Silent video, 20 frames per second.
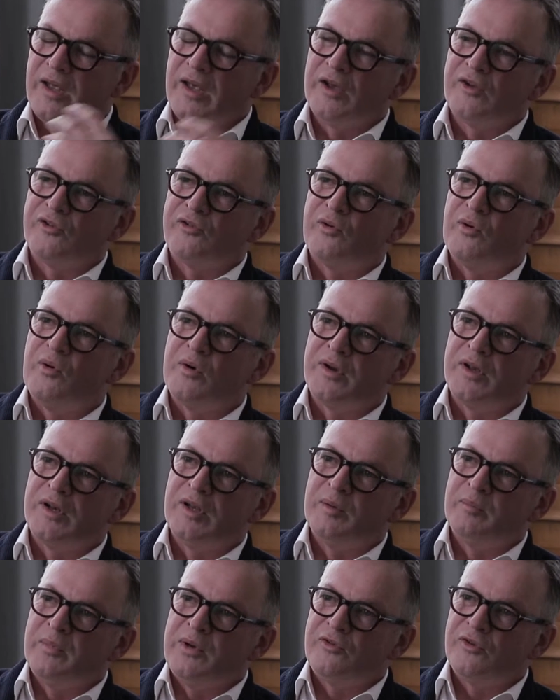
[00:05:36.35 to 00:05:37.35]

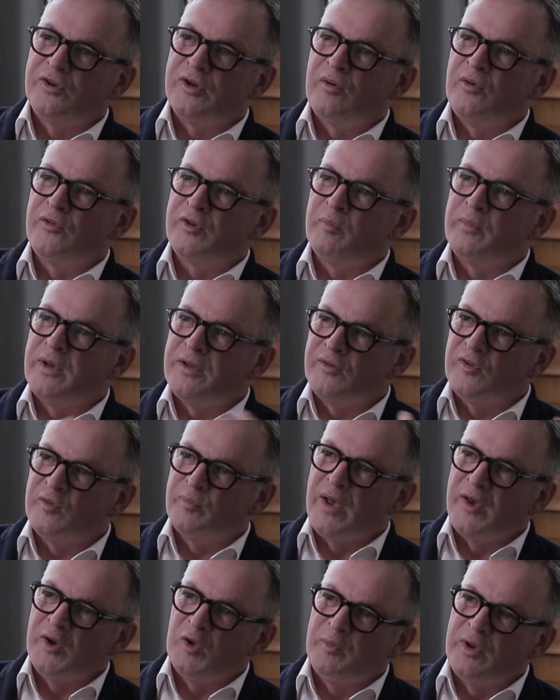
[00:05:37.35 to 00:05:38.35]
extraocular motor neurons compared to
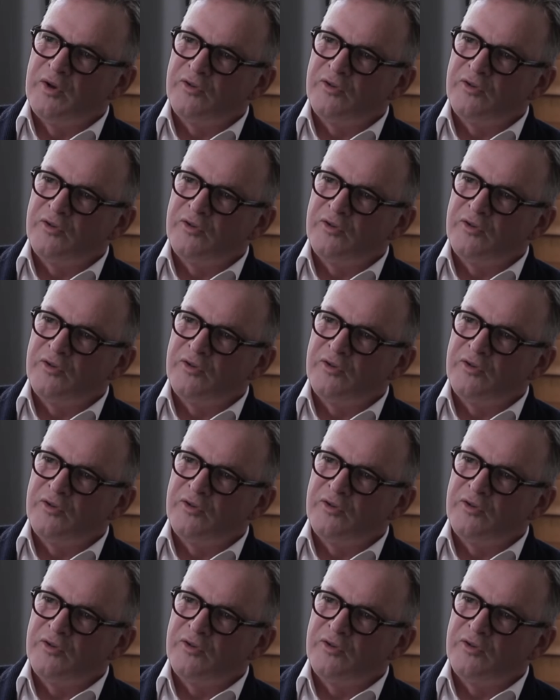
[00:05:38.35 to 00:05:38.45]
spinal